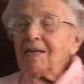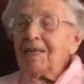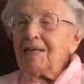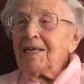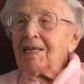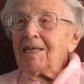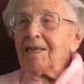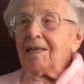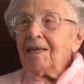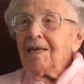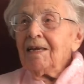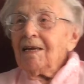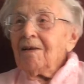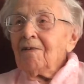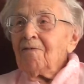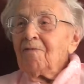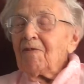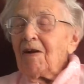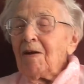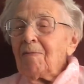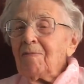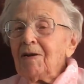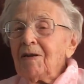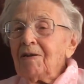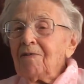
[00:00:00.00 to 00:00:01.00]
any
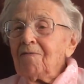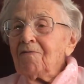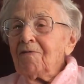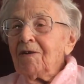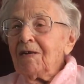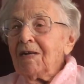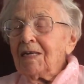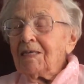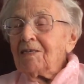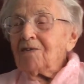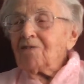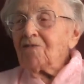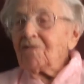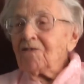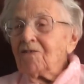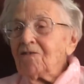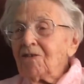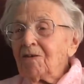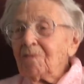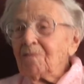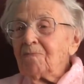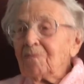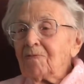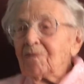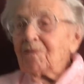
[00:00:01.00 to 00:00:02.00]
family
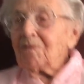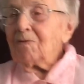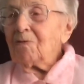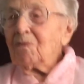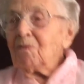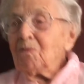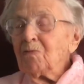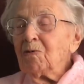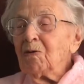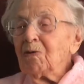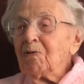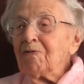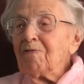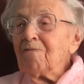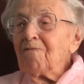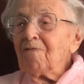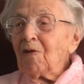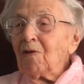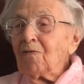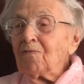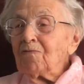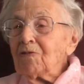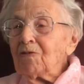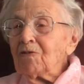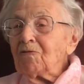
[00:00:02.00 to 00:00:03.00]
relationships who were
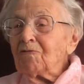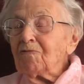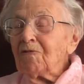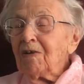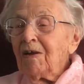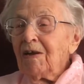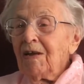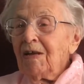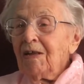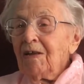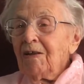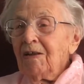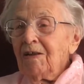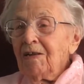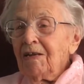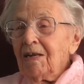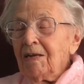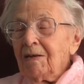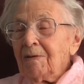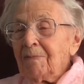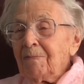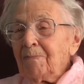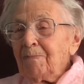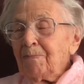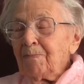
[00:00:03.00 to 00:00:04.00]
involved as
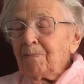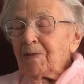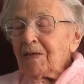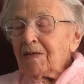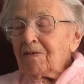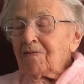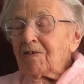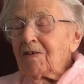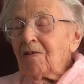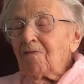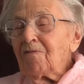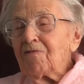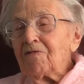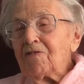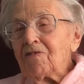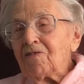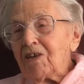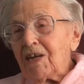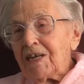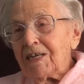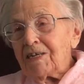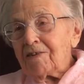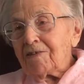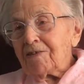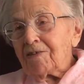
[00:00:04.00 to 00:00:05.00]

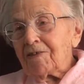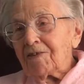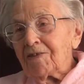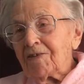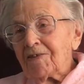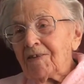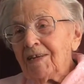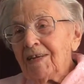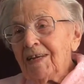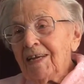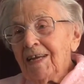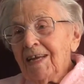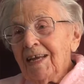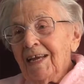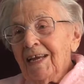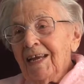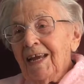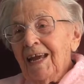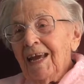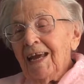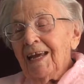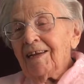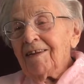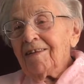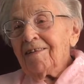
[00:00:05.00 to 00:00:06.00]
suffragettes.
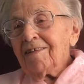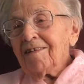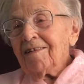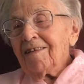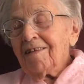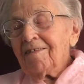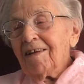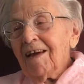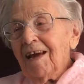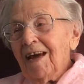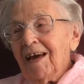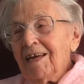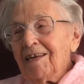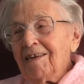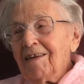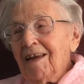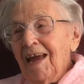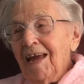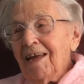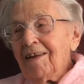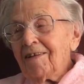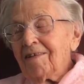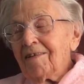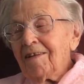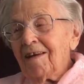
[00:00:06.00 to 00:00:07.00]
And I
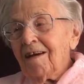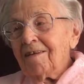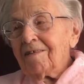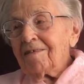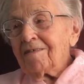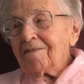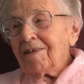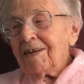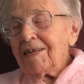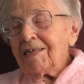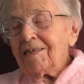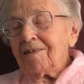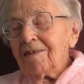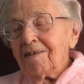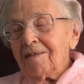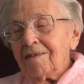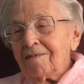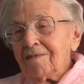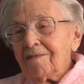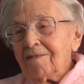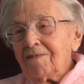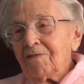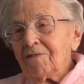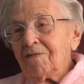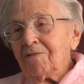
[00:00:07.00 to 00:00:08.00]
had a great
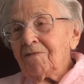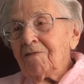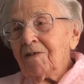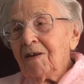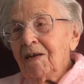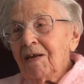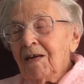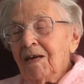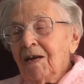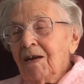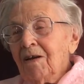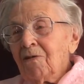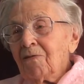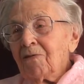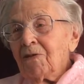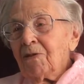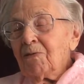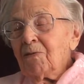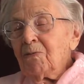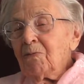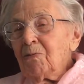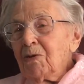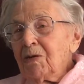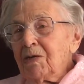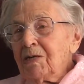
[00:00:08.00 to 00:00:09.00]
aunt who, although
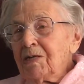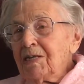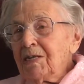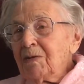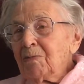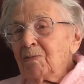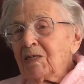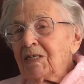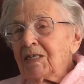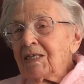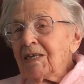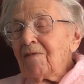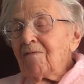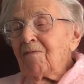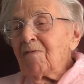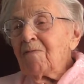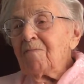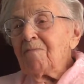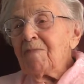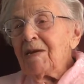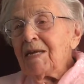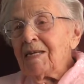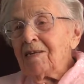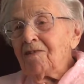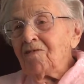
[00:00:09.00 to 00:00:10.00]
the word there was never
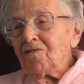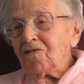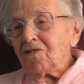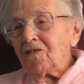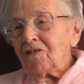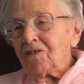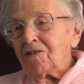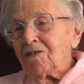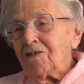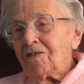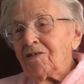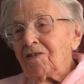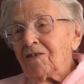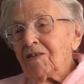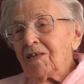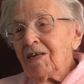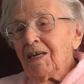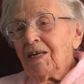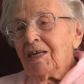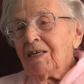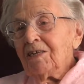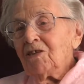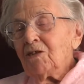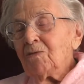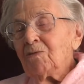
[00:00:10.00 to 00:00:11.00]
mentioned,
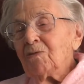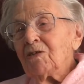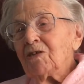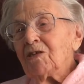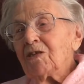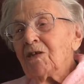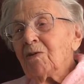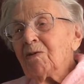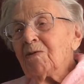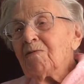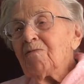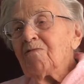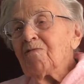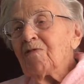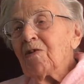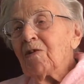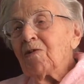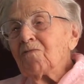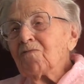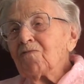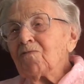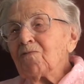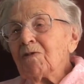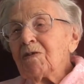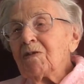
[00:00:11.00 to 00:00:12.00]
she was so
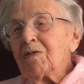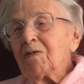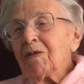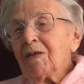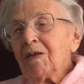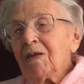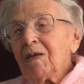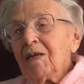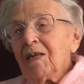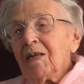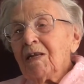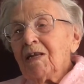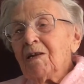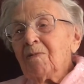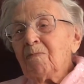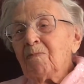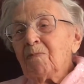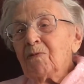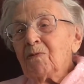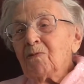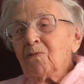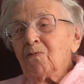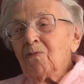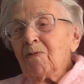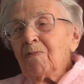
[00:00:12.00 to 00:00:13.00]
involved with
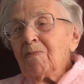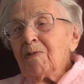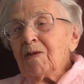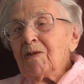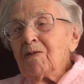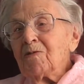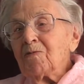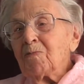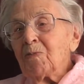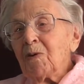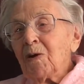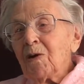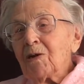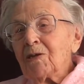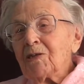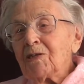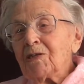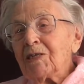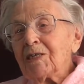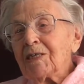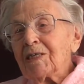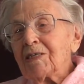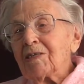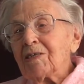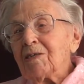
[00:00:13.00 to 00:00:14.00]
liberal women's
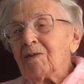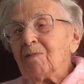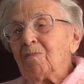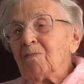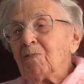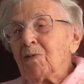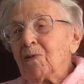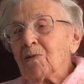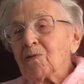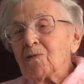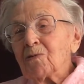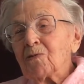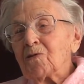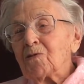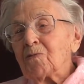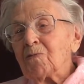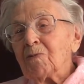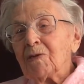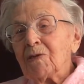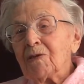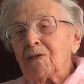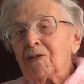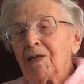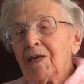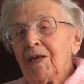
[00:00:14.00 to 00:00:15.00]
politics in
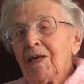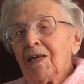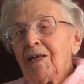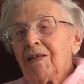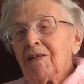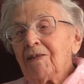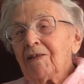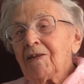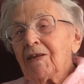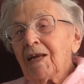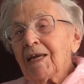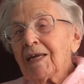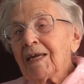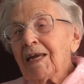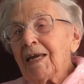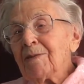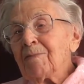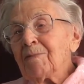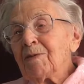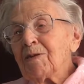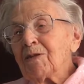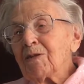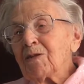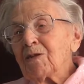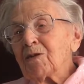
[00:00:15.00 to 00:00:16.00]
Portsmouth that I
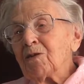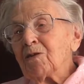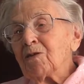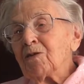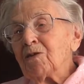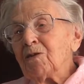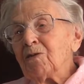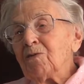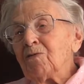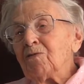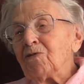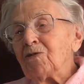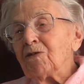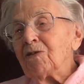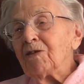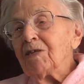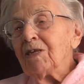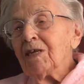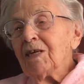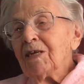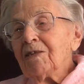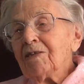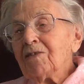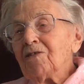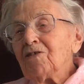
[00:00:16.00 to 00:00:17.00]
came to the conclusion
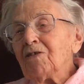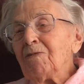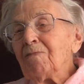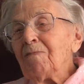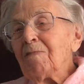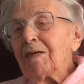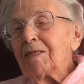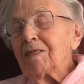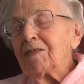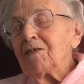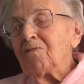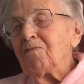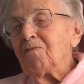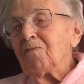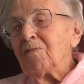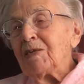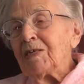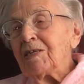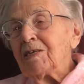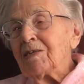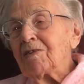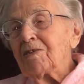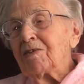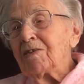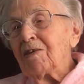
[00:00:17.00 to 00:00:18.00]
that she must have
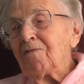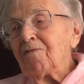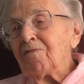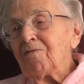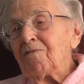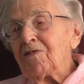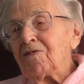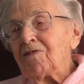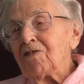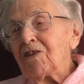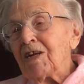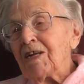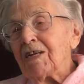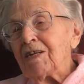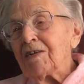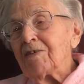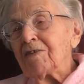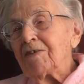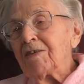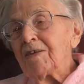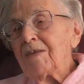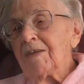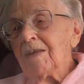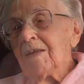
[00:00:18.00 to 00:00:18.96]
been a suffragette. And